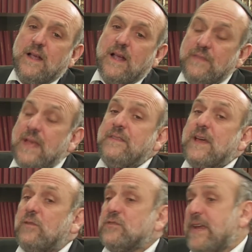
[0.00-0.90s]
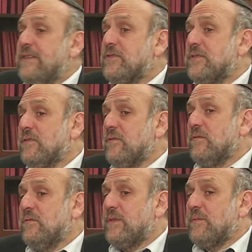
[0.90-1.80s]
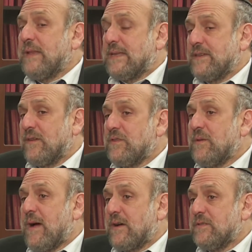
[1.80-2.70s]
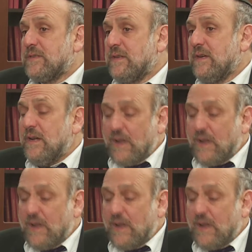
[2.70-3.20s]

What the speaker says: And then that all changed with the blessing of democracy.